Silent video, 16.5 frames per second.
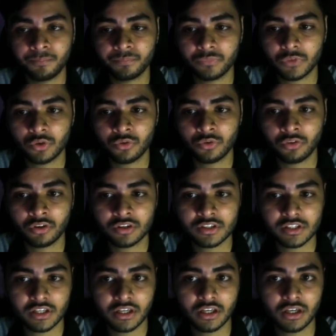you can
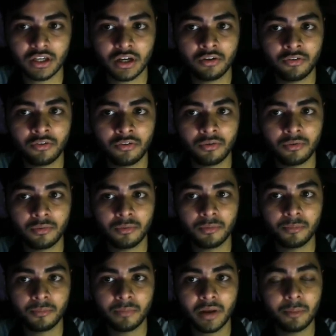say
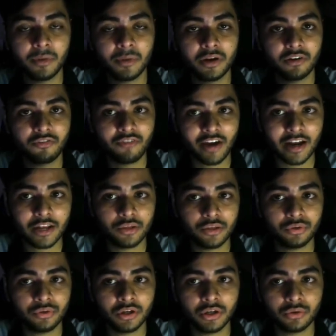parameter
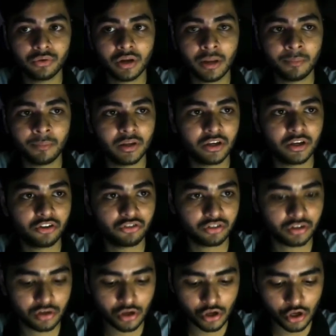value into an
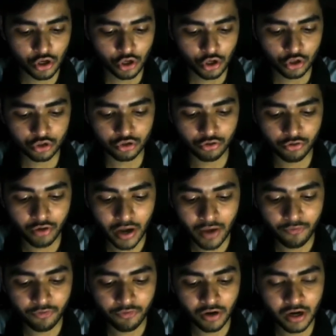application. So
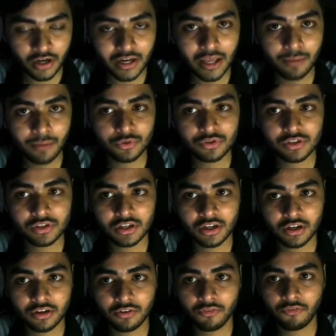currently I'm using
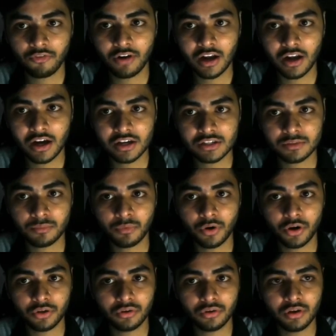a Flask
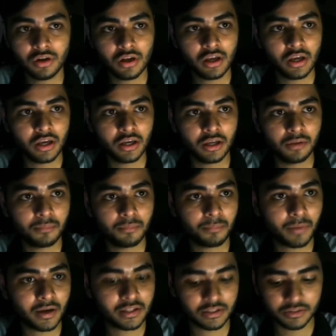module in
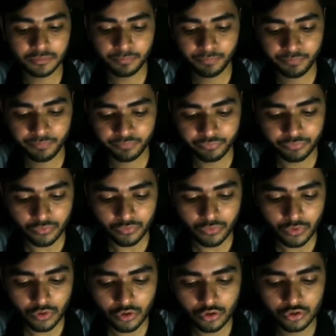Python.
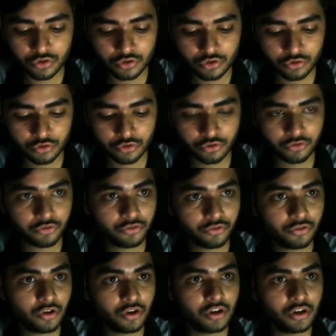So
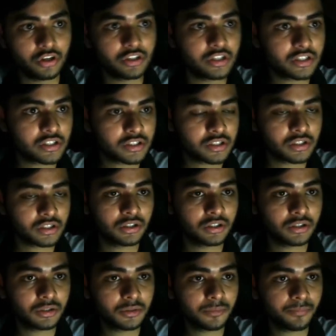this is
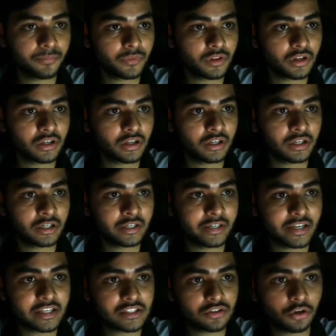a
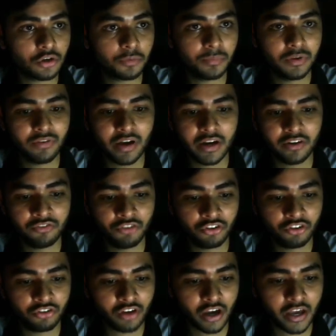test.py
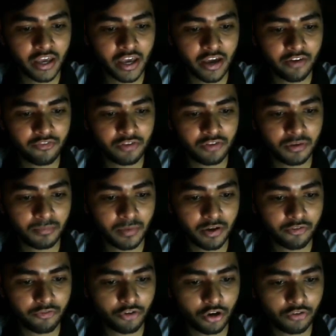which I have in
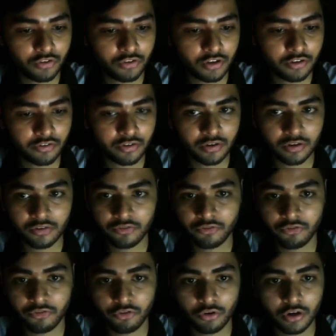my following
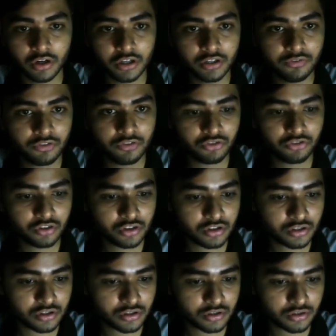folder, which
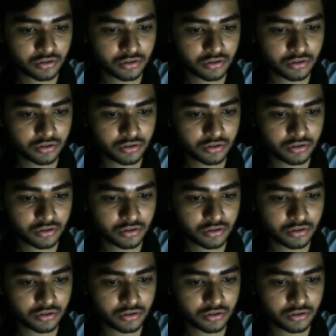is